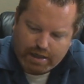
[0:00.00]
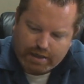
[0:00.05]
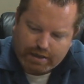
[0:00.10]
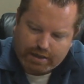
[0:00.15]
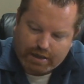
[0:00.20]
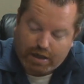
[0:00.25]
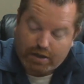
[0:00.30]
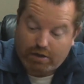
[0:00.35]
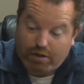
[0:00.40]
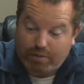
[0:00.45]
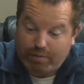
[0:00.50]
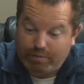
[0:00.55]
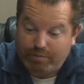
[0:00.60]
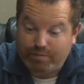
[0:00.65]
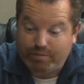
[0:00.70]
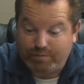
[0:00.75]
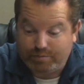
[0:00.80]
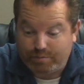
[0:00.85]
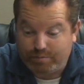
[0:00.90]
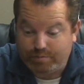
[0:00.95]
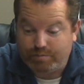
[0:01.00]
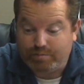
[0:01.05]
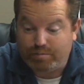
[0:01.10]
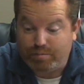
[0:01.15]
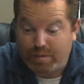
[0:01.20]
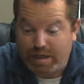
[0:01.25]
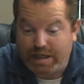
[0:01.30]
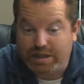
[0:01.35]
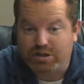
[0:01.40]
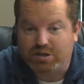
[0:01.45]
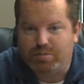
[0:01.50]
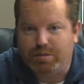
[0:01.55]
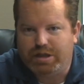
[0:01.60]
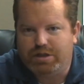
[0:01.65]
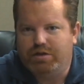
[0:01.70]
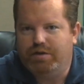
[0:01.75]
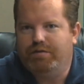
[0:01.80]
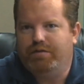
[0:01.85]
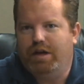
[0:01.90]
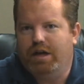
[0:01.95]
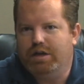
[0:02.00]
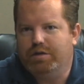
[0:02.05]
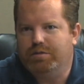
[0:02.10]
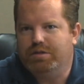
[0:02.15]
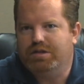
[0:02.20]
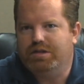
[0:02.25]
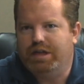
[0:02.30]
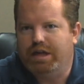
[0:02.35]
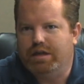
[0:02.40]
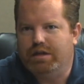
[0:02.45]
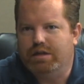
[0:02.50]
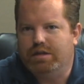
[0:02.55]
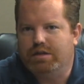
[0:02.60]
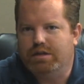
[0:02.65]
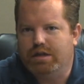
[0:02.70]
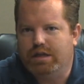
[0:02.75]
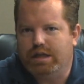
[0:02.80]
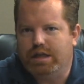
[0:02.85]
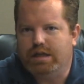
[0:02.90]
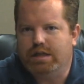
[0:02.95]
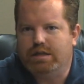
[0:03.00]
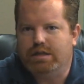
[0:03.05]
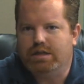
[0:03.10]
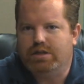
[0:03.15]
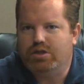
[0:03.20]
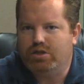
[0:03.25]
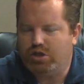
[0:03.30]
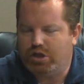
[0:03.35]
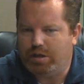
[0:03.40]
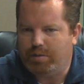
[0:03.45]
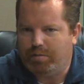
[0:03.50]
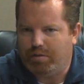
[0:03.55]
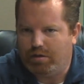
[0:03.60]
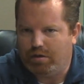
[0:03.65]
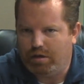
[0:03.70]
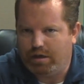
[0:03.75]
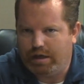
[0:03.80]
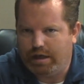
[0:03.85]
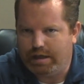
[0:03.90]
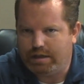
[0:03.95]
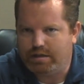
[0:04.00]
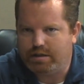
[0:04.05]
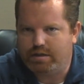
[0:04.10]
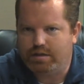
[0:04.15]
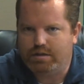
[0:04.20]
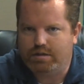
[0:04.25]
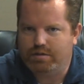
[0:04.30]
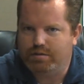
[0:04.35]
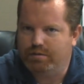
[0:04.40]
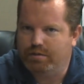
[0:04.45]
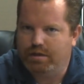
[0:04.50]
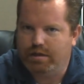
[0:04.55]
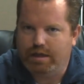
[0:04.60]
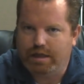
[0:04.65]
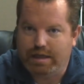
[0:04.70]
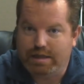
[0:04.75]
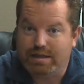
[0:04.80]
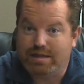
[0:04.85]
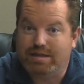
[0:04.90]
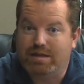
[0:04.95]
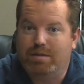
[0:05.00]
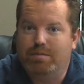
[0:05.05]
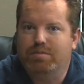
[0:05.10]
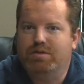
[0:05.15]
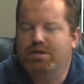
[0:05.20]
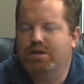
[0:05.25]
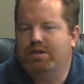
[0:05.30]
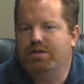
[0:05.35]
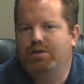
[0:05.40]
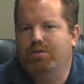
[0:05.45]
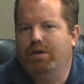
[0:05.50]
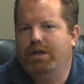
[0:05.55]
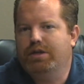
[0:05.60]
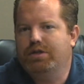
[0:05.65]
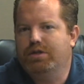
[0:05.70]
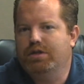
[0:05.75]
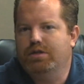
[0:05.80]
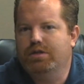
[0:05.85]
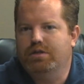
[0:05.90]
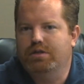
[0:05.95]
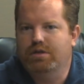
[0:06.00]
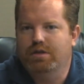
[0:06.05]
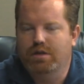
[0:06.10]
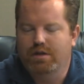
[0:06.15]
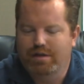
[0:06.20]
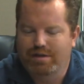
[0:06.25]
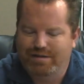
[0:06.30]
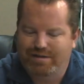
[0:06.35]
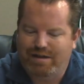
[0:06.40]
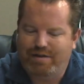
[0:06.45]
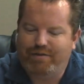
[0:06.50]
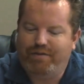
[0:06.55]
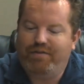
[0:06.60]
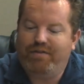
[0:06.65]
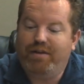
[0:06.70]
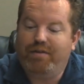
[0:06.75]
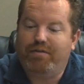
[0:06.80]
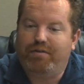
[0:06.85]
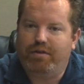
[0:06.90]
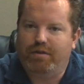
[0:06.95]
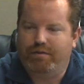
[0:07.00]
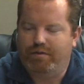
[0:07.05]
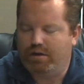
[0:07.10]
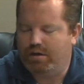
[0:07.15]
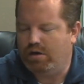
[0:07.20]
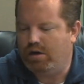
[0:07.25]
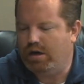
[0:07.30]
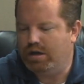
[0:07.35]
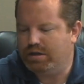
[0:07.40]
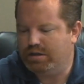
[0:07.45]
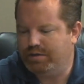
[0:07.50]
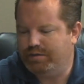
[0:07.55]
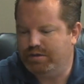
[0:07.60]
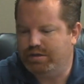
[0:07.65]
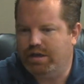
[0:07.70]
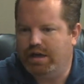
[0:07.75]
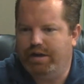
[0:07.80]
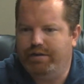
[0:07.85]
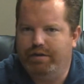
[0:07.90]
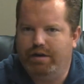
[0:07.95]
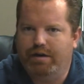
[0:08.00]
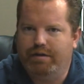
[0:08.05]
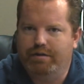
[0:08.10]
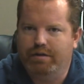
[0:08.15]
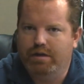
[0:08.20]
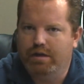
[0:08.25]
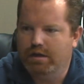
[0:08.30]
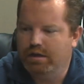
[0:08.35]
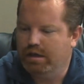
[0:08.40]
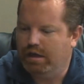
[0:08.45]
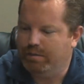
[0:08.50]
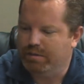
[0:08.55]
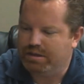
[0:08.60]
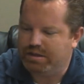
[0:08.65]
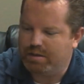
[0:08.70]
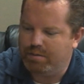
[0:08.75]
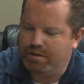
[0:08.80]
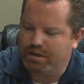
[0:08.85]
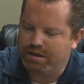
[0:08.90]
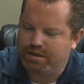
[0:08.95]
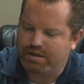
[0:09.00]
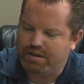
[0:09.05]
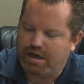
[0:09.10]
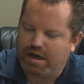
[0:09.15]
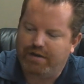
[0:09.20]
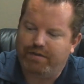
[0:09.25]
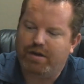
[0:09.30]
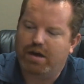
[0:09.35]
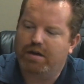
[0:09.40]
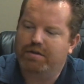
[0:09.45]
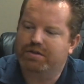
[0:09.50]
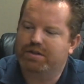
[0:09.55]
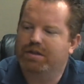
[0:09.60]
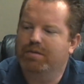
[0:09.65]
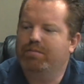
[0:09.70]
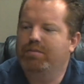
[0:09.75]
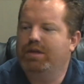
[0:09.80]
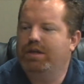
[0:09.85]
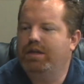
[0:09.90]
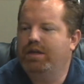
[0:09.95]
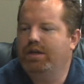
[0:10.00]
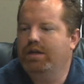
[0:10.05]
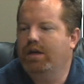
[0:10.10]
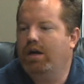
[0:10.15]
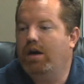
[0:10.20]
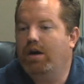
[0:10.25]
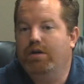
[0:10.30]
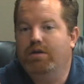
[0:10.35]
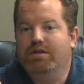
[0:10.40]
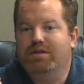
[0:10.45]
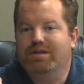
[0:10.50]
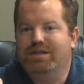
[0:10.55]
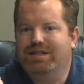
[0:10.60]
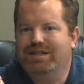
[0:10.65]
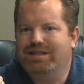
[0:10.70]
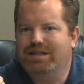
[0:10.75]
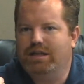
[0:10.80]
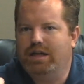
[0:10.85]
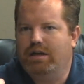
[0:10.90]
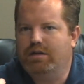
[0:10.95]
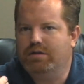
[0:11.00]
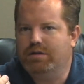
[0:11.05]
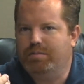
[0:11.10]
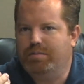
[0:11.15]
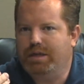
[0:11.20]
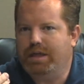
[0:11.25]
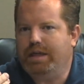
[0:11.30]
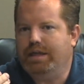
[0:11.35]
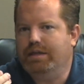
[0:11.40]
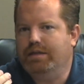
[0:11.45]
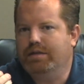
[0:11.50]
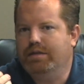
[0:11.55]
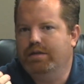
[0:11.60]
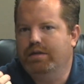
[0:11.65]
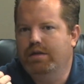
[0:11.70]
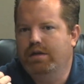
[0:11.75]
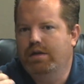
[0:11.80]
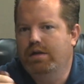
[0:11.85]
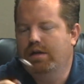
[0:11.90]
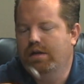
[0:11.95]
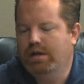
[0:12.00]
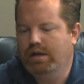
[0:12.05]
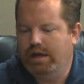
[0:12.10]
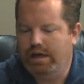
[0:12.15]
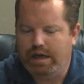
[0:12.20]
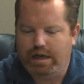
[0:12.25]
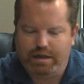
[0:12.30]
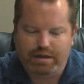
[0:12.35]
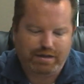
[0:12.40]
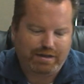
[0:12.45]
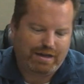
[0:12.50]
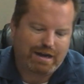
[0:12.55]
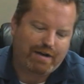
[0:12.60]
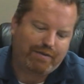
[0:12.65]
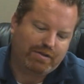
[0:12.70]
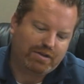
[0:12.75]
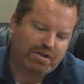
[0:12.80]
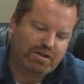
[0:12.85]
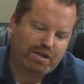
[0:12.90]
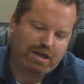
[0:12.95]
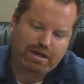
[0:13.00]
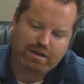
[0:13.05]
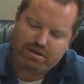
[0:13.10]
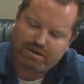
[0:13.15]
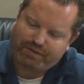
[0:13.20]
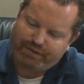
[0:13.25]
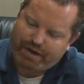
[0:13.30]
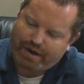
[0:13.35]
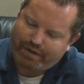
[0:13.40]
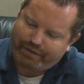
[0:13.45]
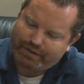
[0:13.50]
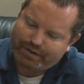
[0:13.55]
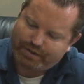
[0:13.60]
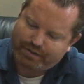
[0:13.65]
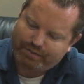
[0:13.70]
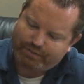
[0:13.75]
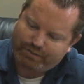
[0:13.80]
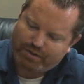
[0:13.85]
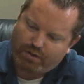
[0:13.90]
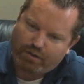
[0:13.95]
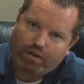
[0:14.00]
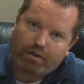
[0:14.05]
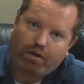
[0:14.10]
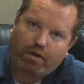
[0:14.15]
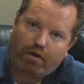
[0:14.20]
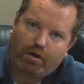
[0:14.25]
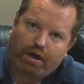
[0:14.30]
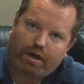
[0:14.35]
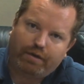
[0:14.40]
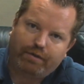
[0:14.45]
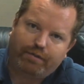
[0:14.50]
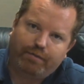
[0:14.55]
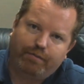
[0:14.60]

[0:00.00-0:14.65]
the other major advantage with stainless is it's cheaper. It's, in some situations, a fifth of the cost of a tie valve. I mean, some of these tie valves can be $160 a piece, and the average stainless valve is 30